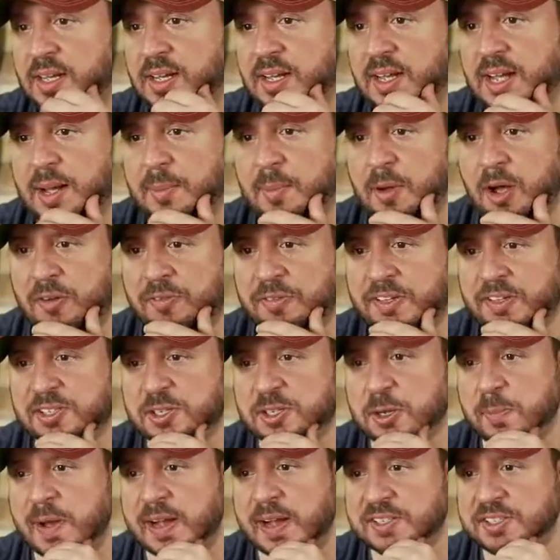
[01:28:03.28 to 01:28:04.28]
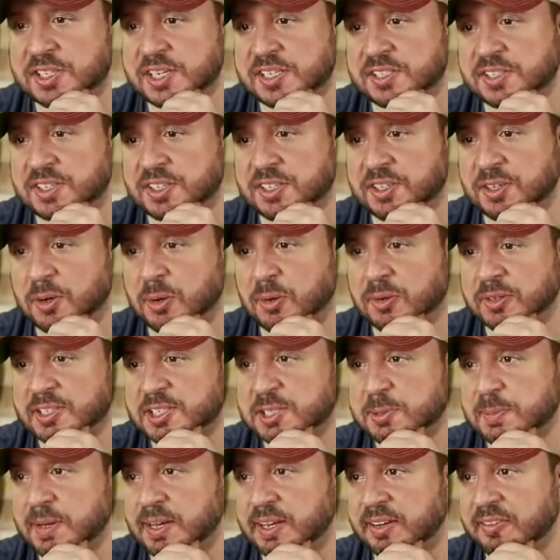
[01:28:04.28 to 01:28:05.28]
I'm all for the soapbox, Jason. You're only
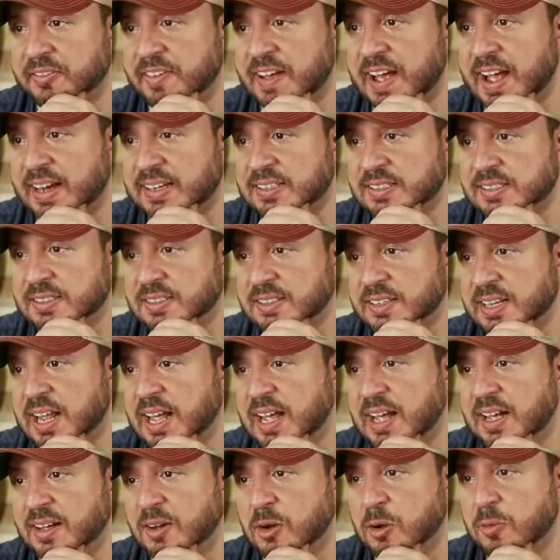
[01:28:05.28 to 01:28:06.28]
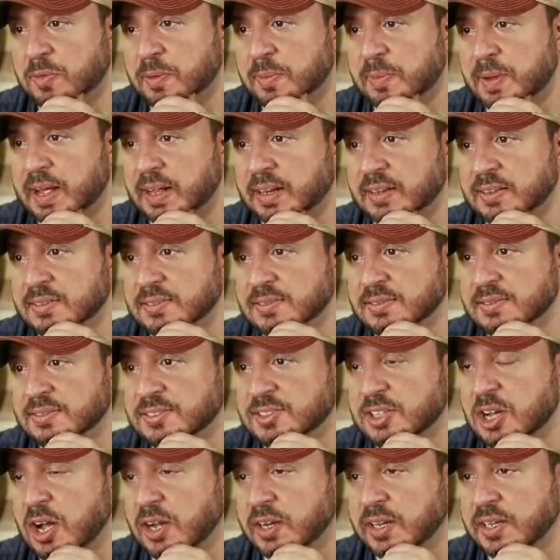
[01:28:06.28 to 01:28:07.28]
spitting facts. Yeah, I hope I'm not
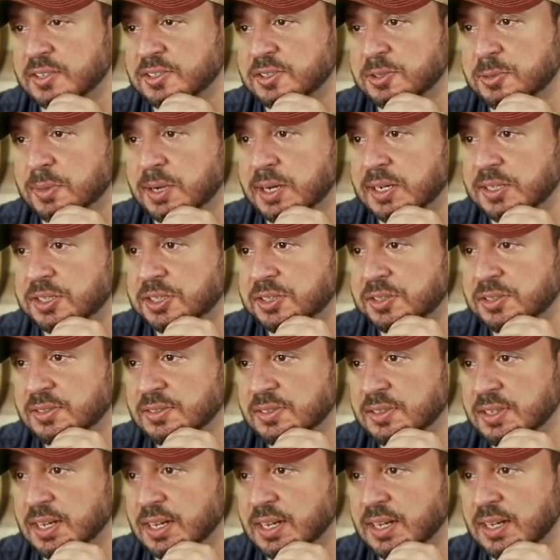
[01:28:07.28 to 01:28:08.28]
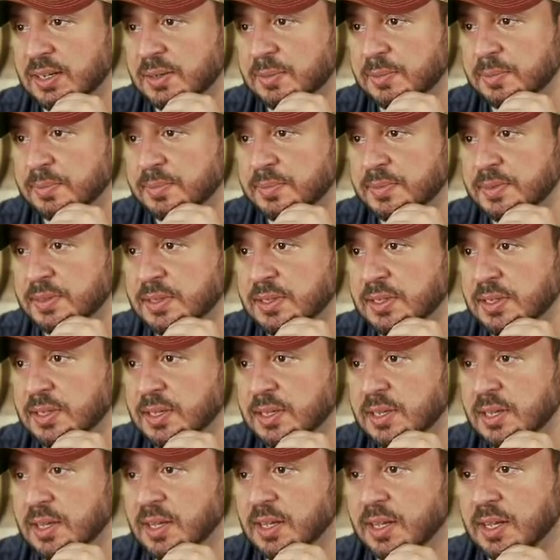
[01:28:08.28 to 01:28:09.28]
talking too much. Um,
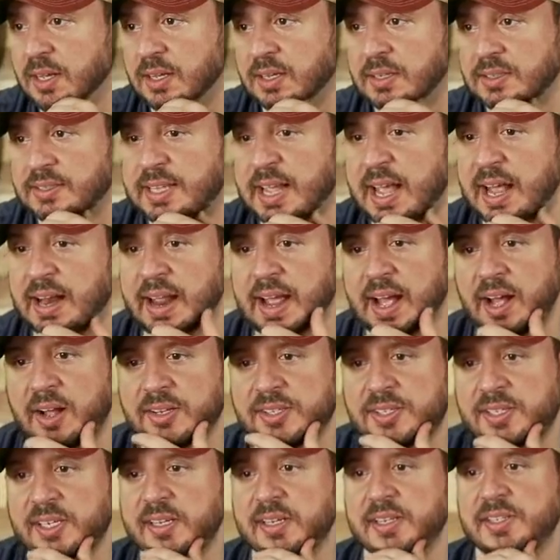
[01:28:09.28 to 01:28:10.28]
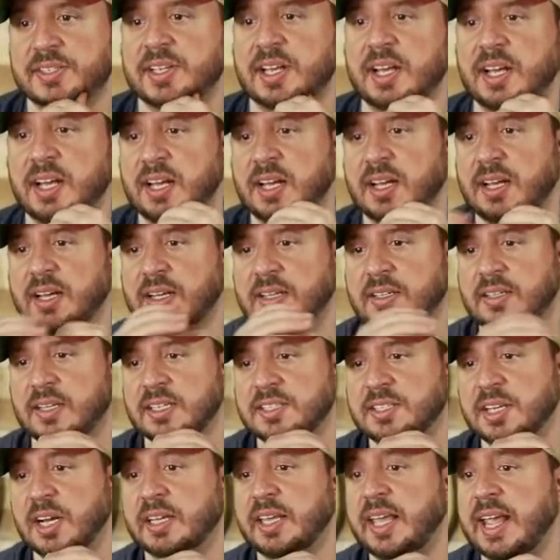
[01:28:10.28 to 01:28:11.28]
Dan L says uh,
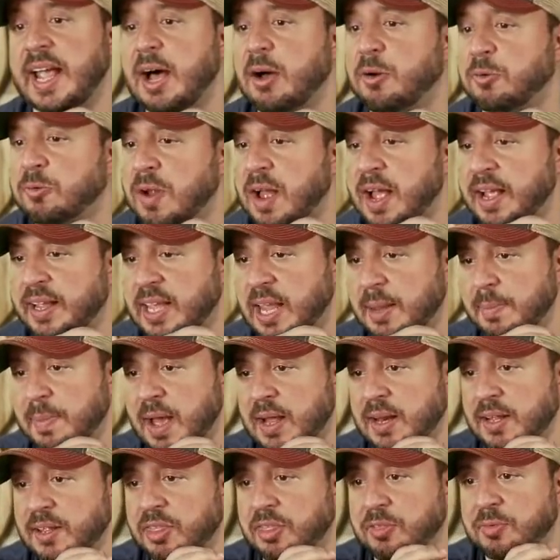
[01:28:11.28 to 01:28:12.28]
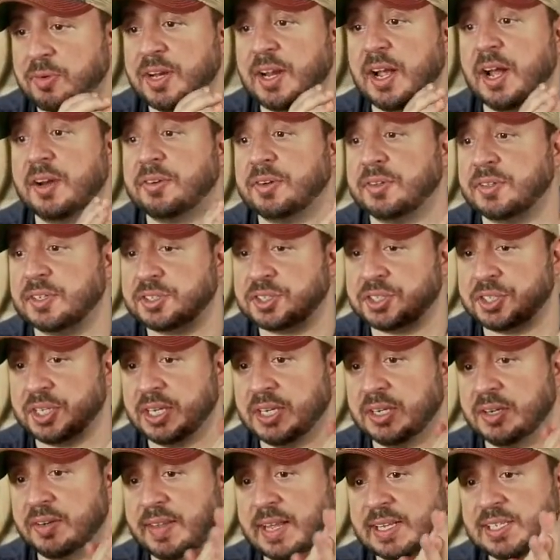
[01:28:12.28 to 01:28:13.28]
Kentucky Owl Rye came out at 300 this
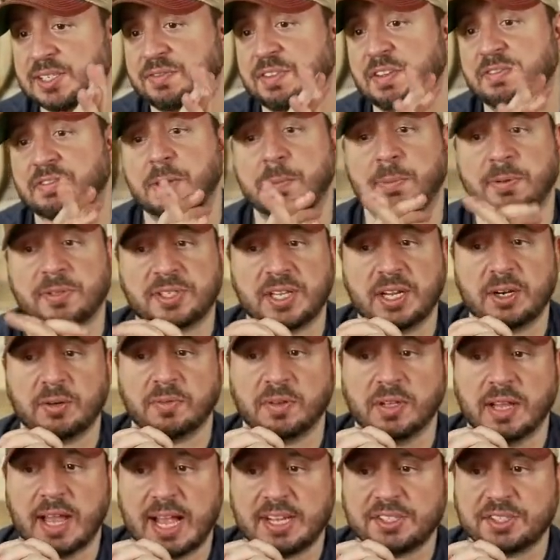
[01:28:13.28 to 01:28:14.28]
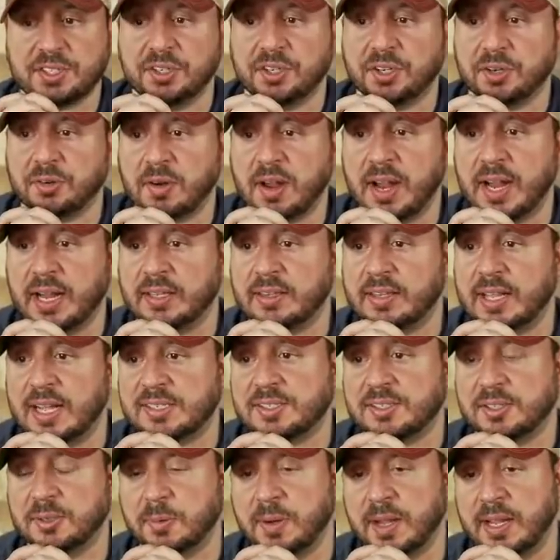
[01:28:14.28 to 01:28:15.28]
year. That's 50% over last year. You're right. That's
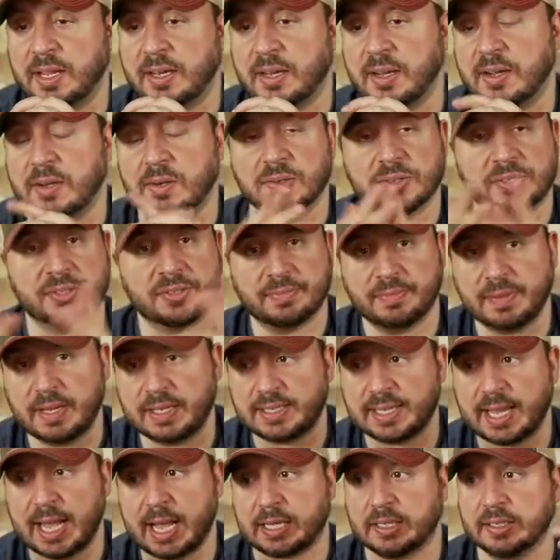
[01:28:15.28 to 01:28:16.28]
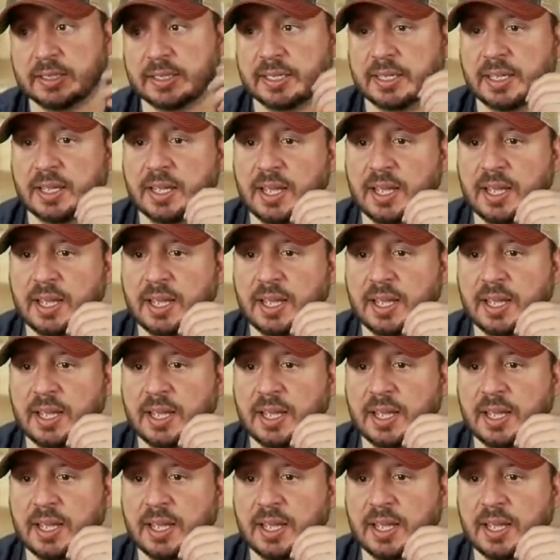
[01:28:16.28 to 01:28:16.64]
the way it goes. Exactly.